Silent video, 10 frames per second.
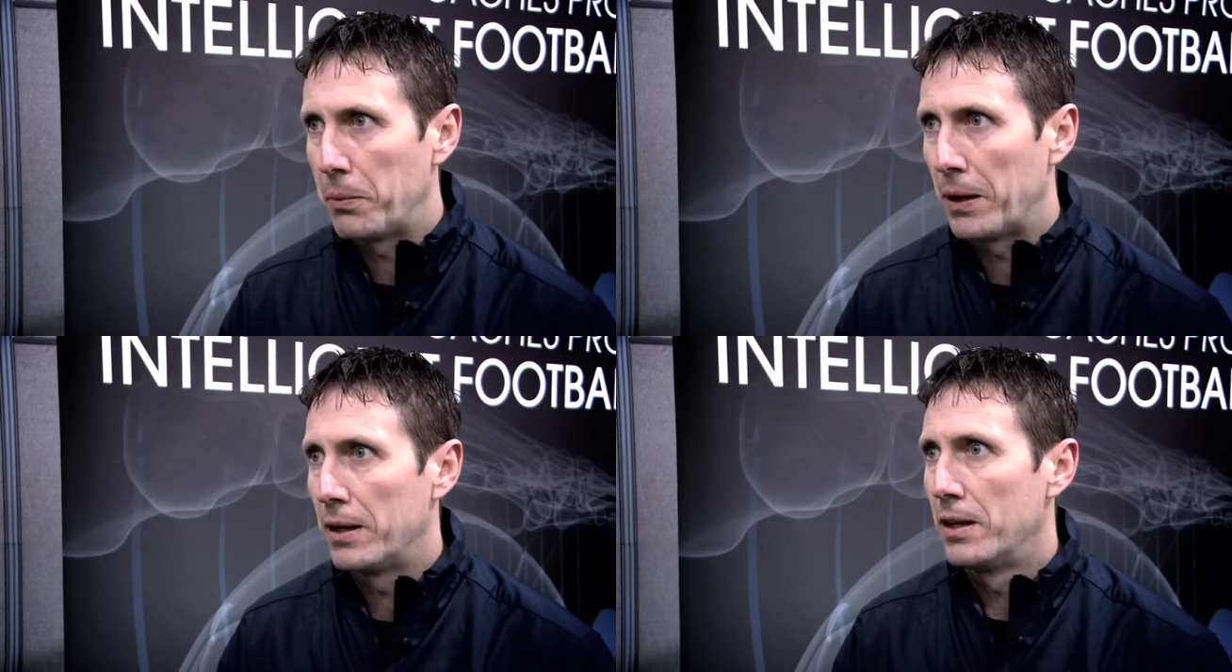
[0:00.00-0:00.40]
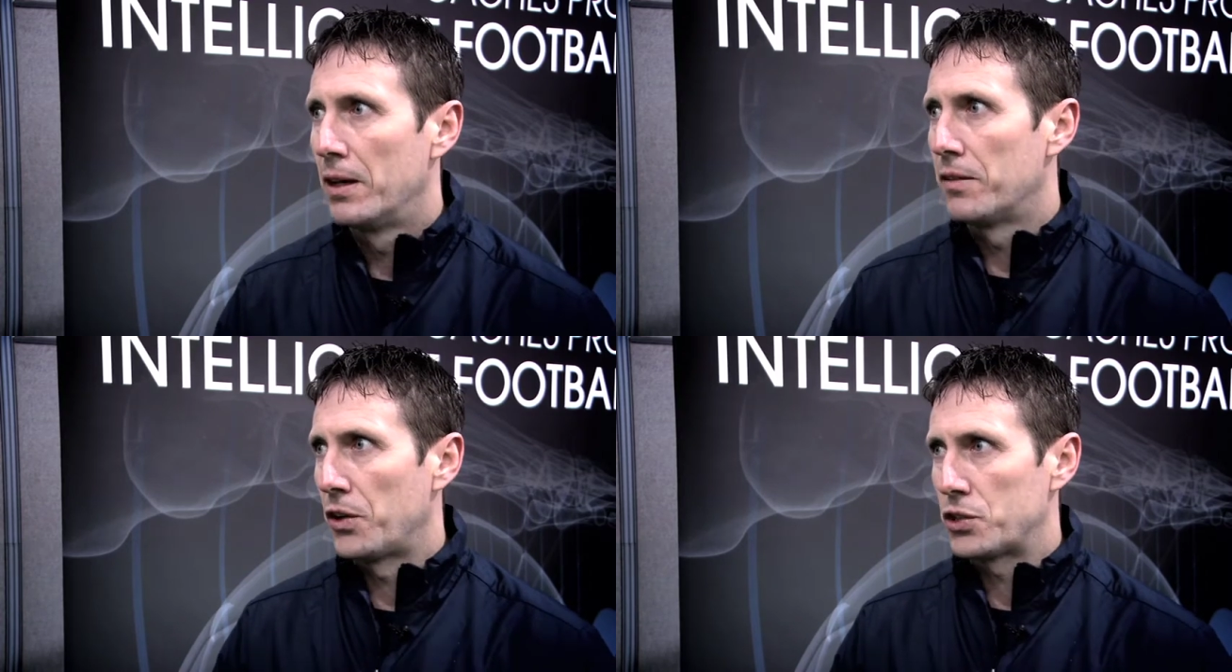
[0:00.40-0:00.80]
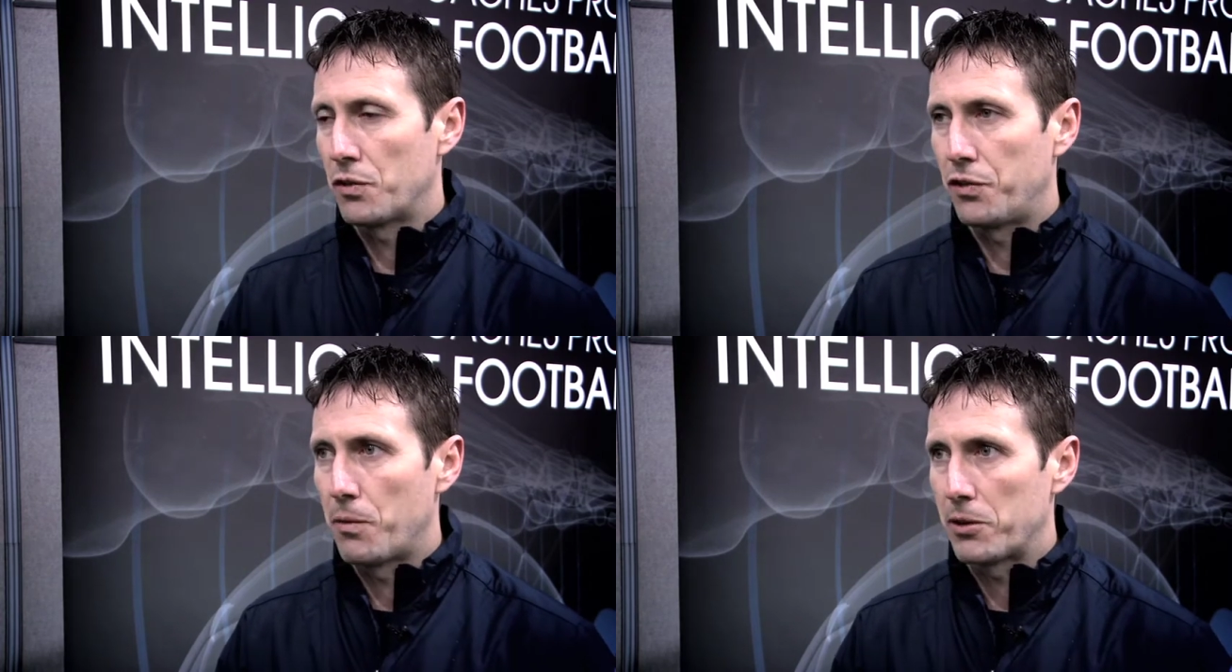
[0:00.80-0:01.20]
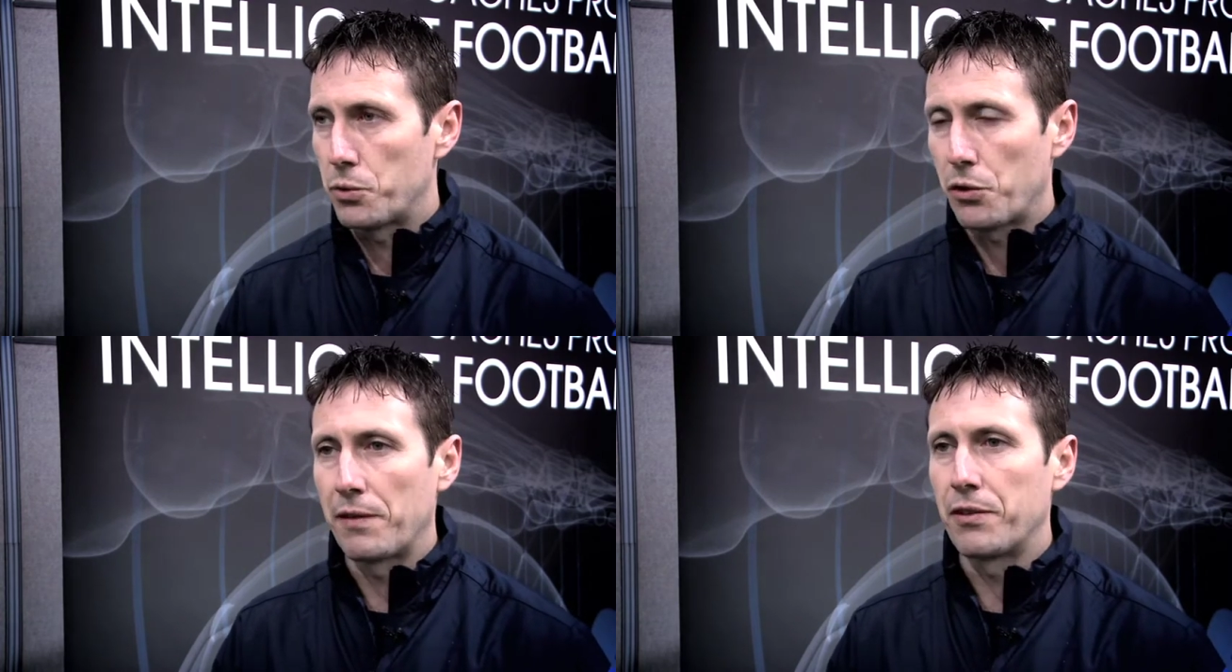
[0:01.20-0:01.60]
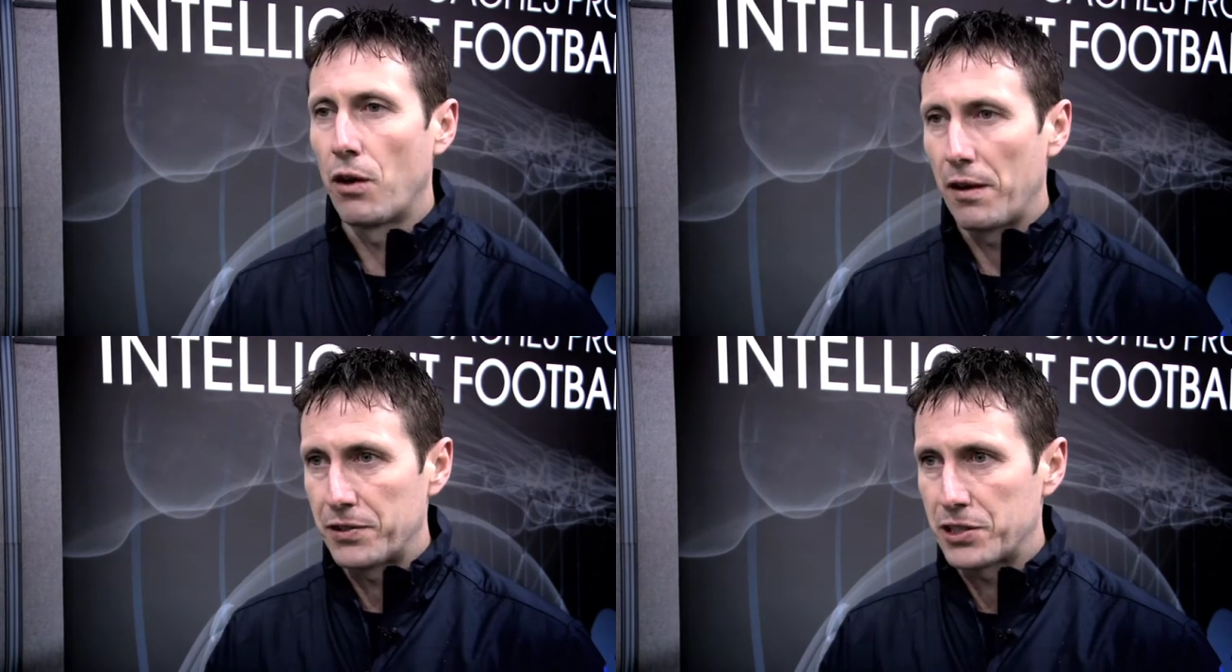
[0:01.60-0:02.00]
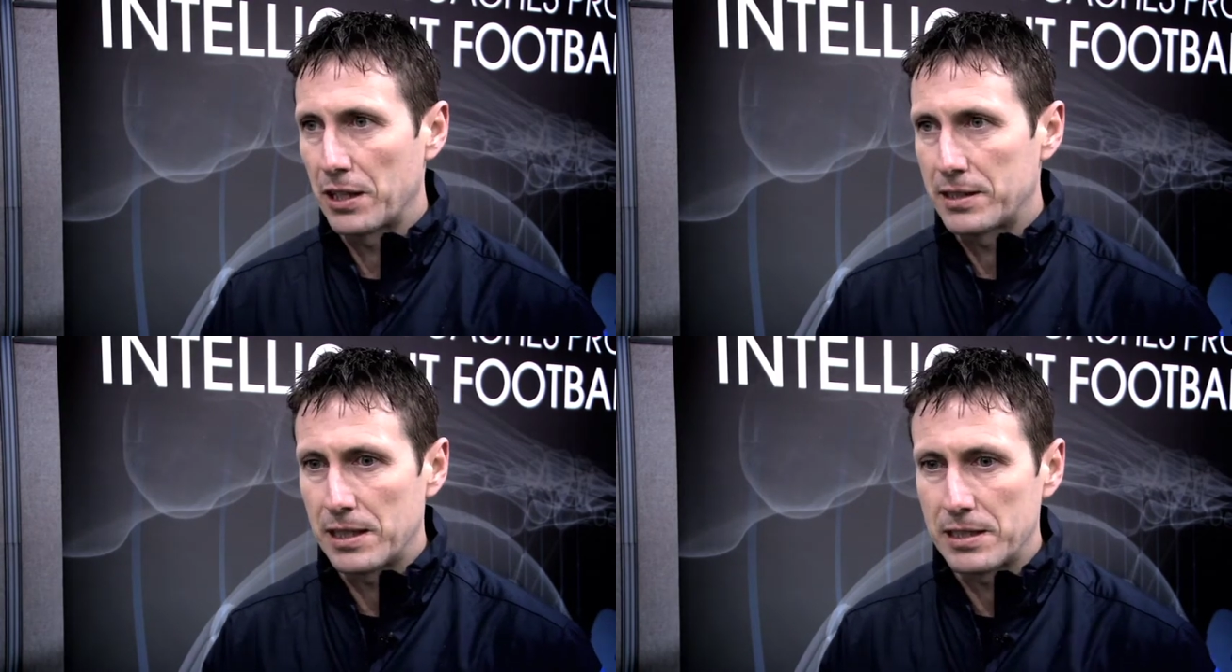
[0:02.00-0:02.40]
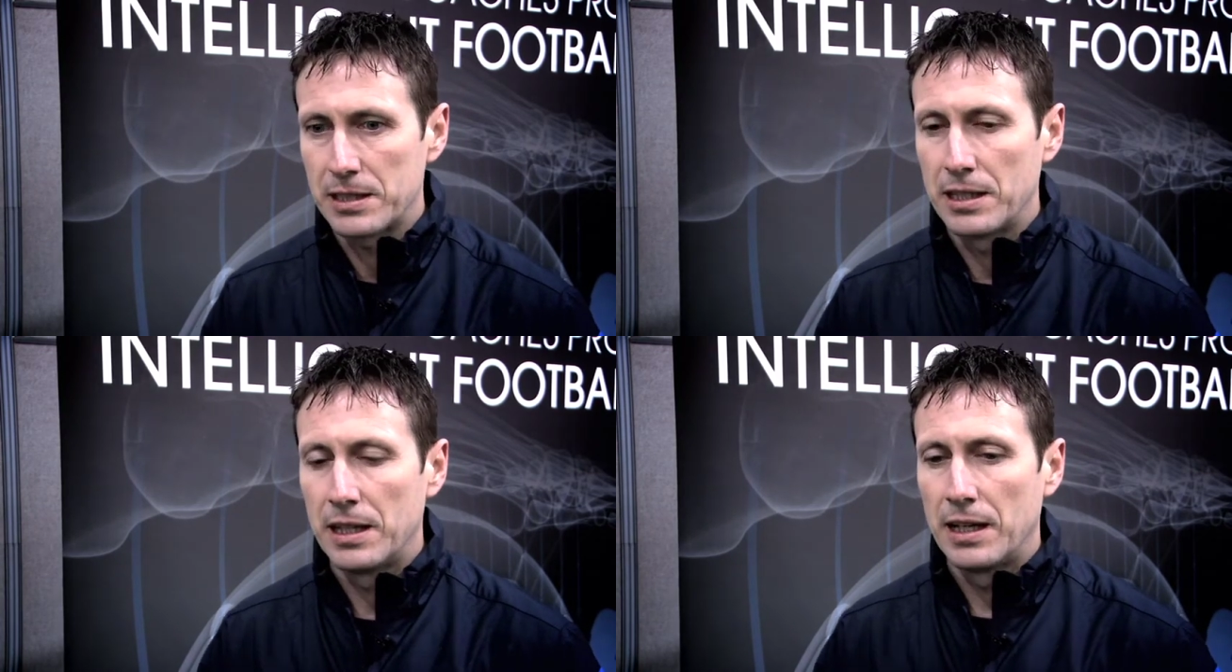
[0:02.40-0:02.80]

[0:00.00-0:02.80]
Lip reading: But first and foremost, we've got to have the right facilities,